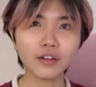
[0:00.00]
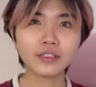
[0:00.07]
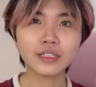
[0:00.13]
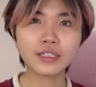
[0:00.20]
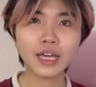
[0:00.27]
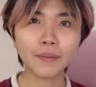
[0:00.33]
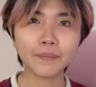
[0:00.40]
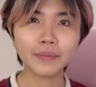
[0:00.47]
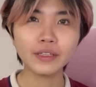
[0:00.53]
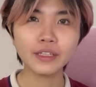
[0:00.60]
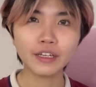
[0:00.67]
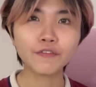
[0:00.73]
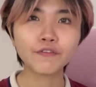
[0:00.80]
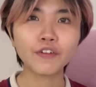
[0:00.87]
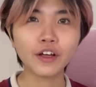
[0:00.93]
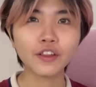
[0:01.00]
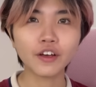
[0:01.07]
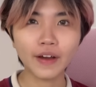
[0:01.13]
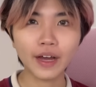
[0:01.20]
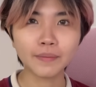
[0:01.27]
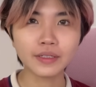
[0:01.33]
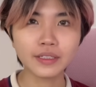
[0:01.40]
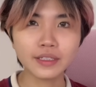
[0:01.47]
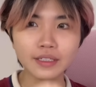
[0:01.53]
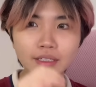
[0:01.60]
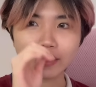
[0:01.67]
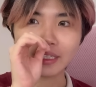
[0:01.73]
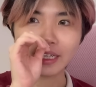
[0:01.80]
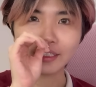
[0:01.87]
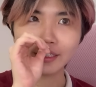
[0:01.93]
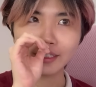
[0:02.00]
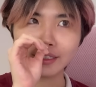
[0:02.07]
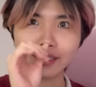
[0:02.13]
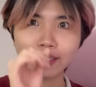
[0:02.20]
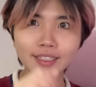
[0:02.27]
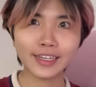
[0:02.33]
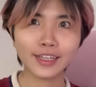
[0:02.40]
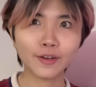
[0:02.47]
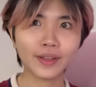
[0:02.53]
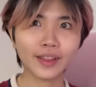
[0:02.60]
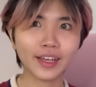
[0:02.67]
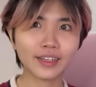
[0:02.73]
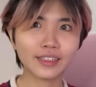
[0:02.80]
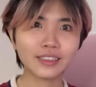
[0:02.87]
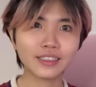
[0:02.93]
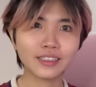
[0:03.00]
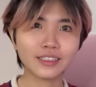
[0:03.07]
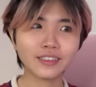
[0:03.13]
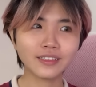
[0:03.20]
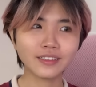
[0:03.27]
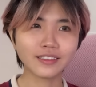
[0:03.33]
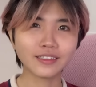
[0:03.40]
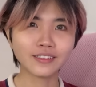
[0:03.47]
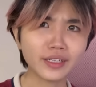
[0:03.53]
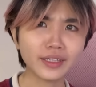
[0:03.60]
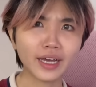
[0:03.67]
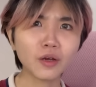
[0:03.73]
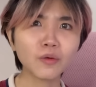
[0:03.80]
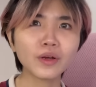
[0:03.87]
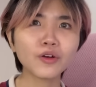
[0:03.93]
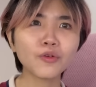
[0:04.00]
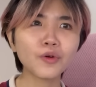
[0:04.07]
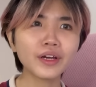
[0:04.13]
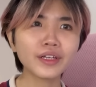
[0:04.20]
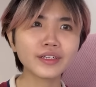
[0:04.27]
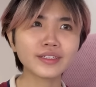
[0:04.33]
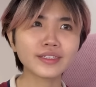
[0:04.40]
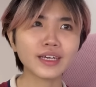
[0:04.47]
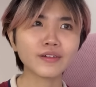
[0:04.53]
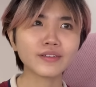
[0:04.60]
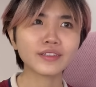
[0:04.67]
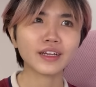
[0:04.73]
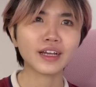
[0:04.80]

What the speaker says: this happened in front of Hibiscus and she just kind of went like, oh. And I went quiet because I was like,